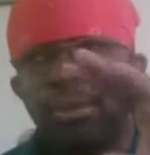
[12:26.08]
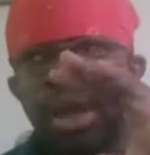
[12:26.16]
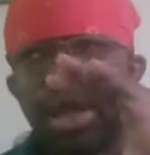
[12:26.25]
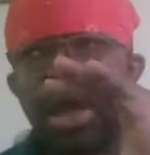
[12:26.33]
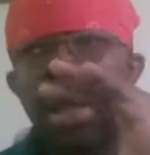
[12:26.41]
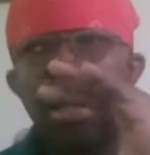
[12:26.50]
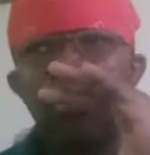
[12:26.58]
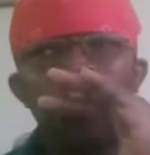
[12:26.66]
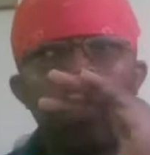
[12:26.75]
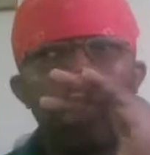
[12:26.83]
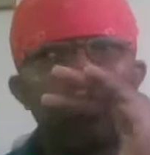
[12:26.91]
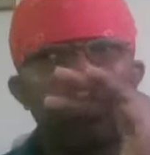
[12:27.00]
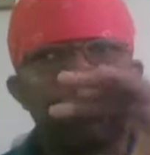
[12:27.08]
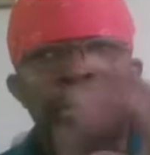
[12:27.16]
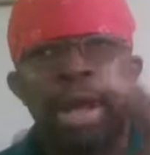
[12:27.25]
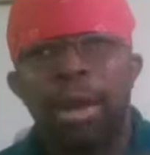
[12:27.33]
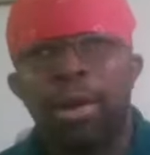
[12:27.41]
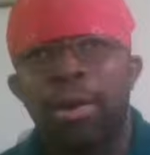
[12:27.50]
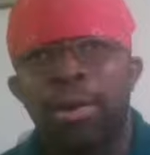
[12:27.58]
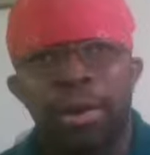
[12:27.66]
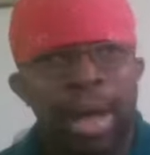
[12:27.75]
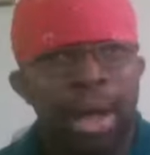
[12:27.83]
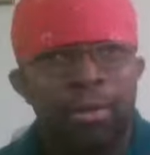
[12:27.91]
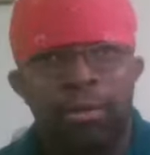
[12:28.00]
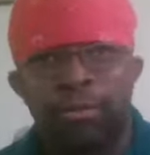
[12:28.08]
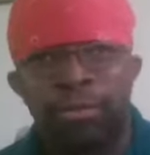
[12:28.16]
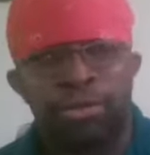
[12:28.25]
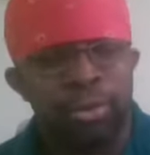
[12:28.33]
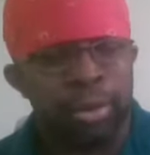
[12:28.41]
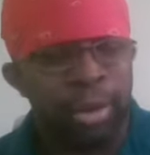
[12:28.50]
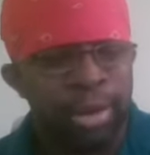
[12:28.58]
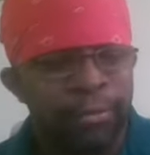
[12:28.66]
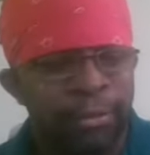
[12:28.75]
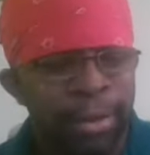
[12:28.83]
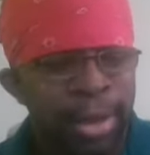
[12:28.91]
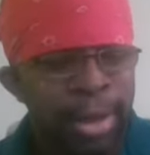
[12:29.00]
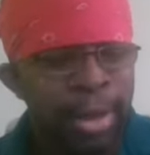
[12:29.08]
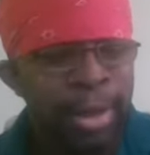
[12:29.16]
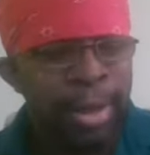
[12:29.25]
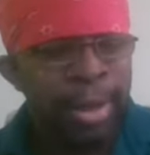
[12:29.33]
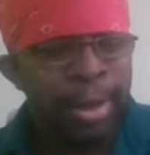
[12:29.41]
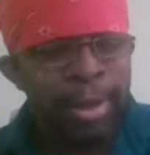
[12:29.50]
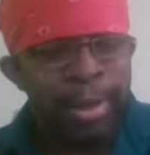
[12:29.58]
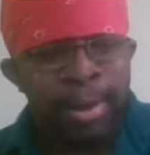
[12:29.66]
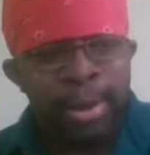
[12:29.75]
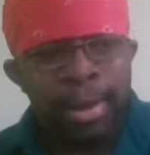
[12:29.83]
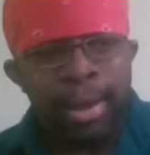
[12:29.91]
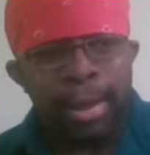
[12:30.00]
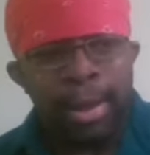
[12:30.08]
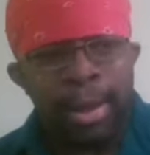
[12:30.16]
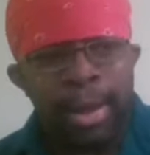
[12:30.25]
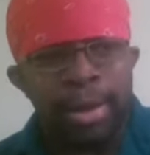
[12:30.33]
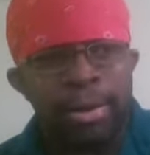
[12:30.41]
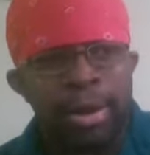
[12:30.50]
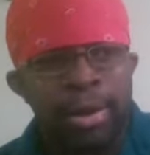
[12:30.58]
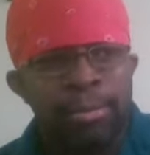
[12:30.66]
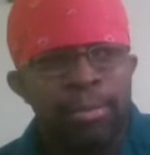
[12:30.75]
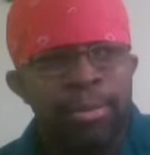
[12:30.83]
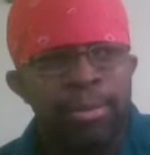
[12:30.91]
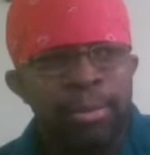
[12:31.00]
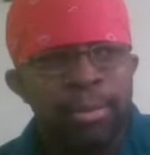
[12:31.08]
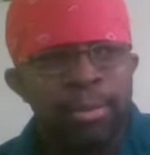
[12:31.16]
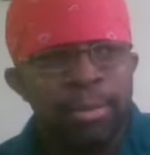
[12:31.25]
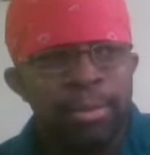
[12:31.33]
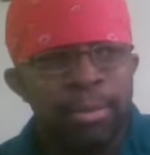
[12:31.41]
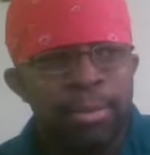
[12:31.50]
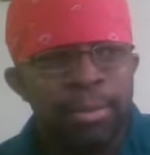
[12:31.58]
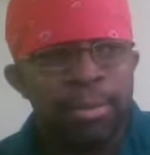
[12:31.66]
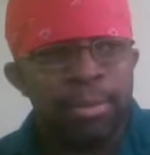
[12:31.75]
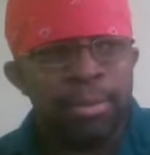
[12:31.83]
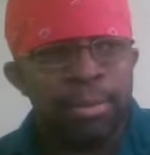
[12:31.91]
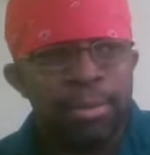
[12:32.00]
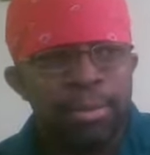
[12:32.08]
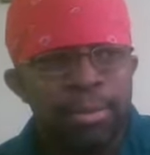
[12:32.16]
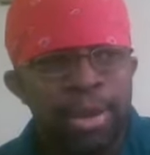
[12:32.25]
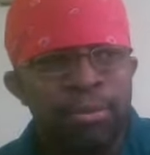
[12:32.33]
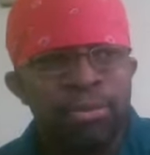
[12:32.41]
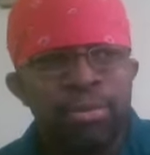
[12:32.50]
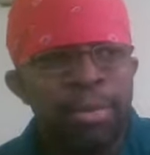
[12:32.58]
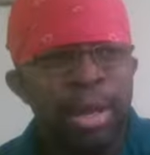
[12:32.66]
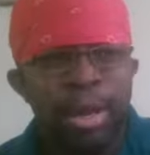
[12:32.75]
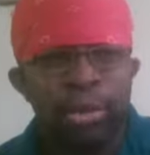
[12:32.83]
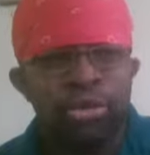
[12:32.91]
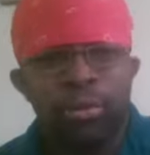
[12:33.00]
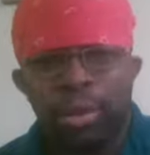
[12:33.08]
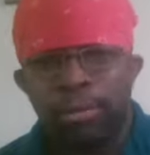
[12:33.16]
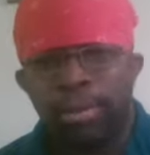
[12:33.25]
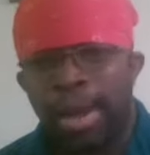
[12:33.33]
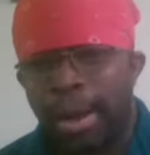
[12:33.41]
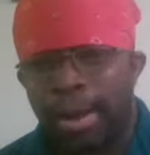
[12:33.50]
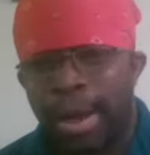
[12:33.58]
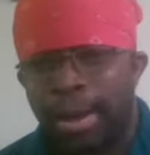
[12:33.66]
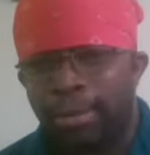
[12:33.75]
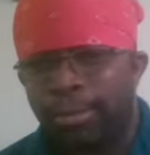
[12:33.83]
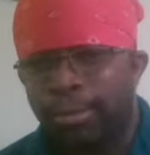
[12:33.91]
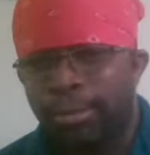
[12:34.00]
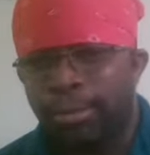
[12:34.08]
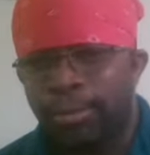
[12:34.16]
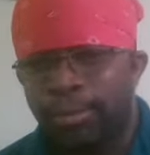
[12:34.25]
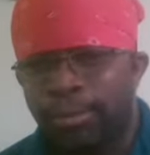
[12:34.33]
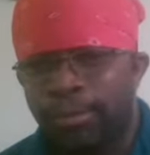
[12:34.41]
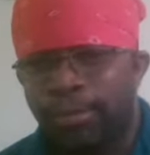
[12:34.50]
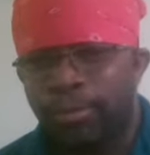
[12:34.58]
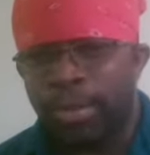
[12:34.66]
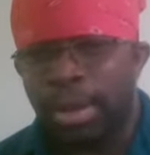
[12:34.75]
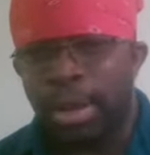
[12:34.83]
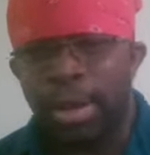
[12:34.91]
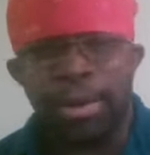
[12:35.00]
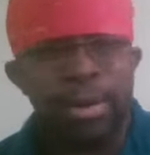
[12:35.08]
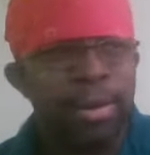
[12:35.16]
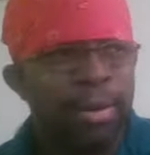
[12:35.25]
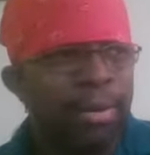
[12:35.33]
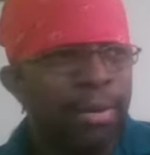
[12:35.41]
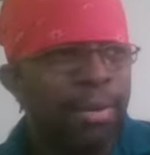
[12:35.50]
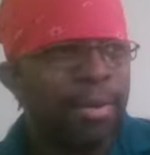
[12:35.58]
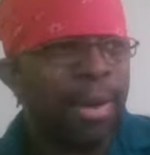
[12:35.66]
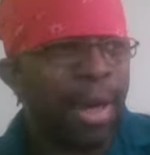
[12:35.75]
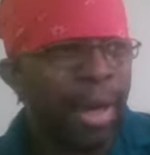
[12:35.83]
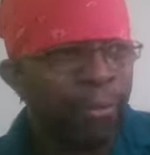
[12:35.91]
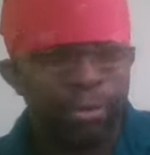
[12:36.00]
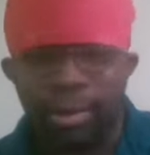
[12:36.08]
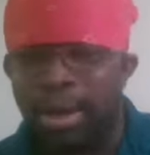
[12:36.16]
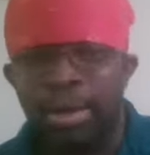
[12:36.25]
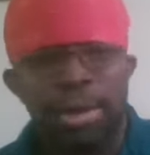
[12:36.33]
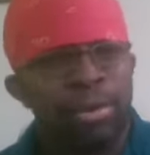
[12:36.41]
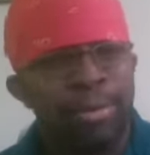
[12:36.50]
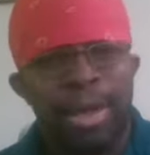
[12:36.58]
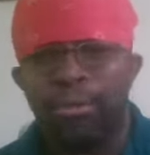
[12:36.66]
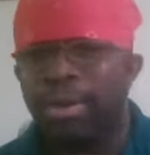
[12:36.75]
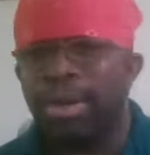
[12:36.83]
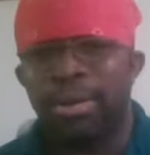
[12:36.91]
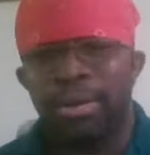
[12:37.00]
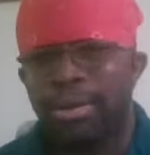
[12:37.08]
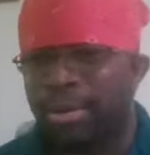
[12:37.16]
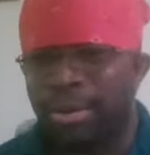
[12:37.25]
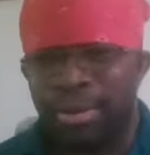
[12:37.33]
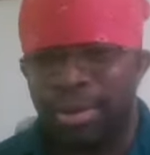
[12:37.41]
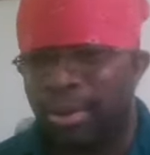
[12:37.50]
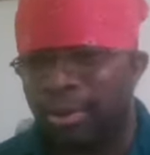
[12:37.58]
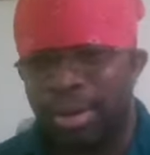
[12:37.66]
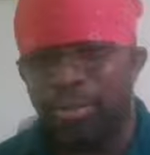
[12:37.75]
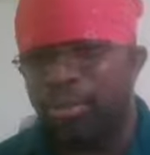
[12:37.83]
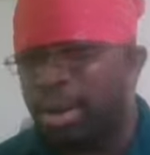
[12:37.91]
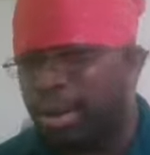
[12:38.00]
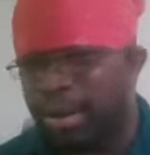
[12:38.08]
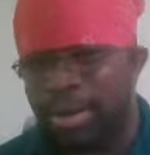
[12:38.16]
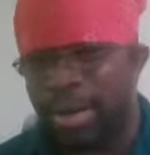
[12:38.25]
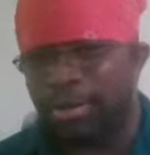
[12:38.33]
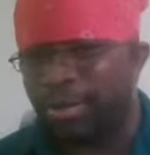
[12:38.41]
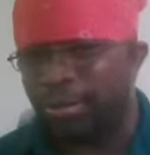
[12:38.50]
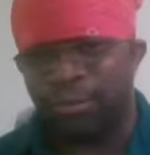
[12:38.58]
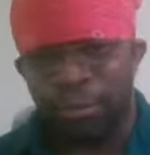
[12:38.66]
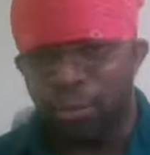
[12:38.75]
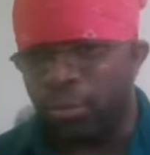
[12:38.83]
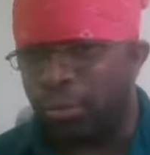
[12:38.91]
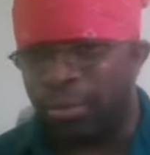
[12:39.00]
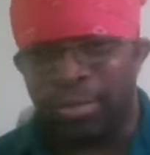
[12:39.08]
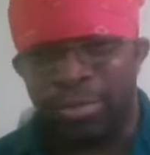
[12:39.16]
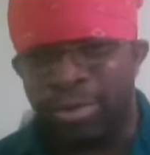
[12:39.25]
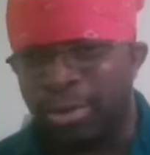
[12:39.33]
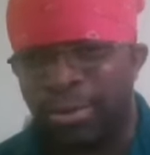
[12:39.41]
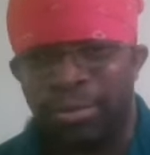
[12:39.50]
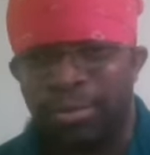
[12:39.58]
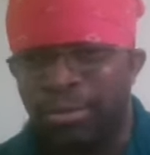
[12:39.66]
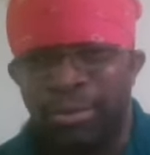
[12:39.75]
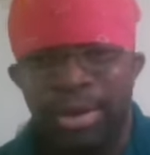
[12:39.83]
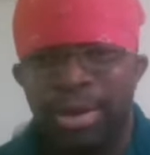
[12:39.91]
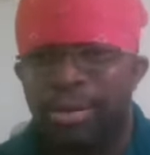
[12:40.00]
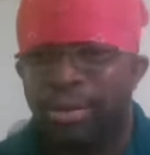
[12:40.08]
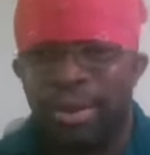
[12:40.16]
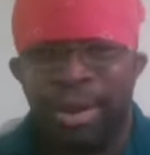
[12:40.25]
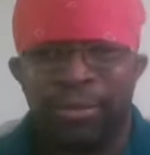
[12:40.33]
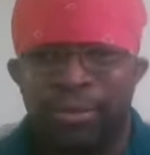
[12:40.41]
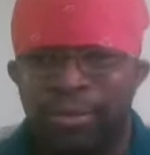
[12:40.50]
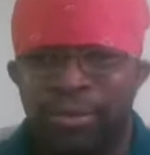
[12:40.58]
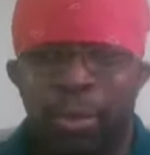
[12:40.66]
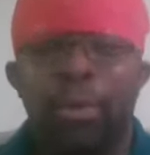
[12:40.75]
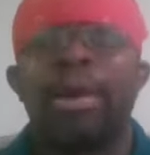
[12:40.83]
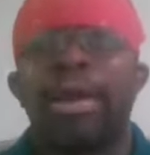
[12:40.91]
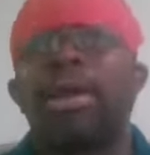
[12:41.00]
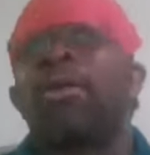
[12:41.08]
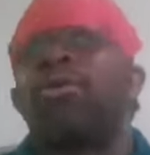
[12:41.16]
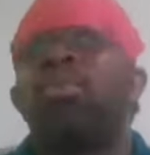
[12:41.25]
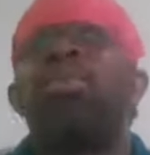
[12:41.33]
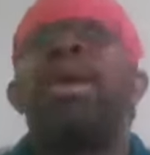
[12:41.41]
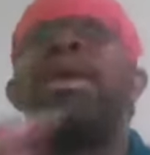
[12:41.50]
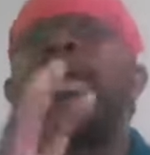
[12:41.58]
And we had just got home for shore leave. And it was me and two other Black guys. And I was like, yo, man, we, you know, can we get some food? You know, do we need less? Or he goes, we